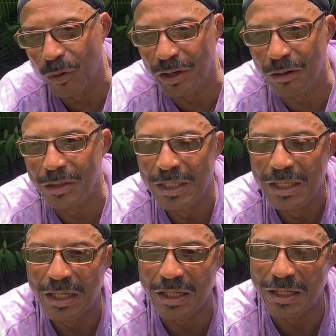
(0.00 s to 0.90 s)
well,
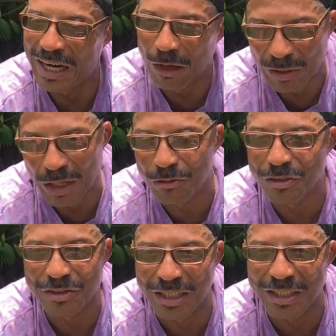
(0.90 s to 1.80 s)

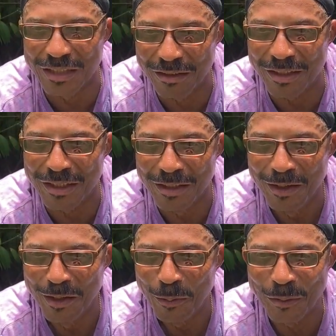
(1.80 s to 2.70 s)
outhouses, that kind of
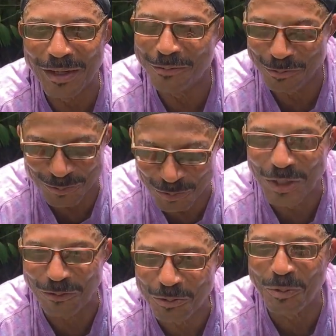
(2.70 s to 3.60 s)
thing. But
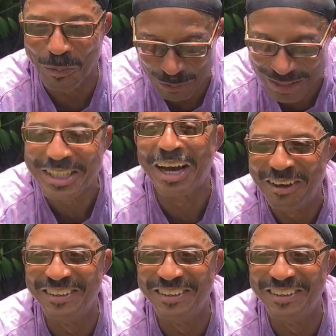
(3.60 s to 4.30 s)
you have to remember the time.